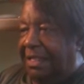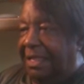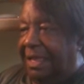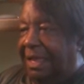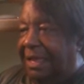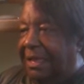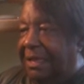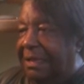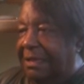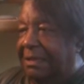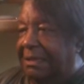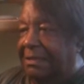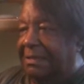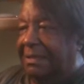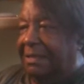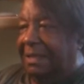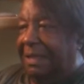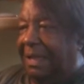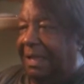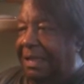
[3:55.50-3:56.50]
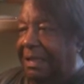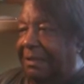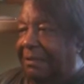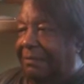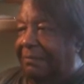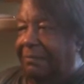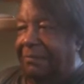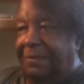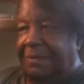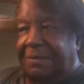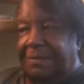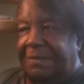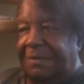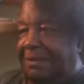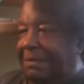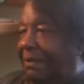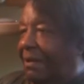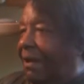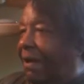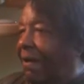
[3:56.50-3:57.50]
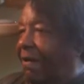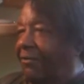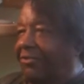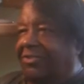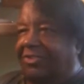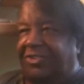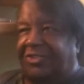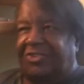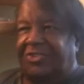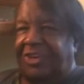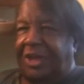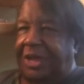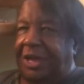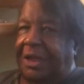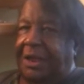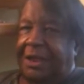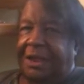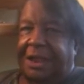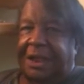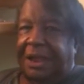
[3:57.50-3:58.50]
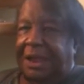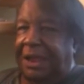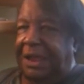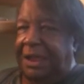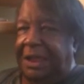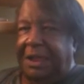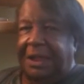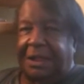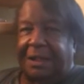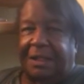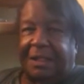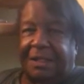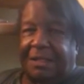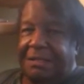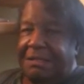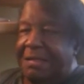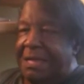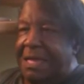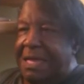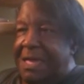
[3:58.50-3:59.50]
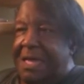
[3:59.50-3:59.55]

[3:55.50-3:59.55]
they all just shaking their head, and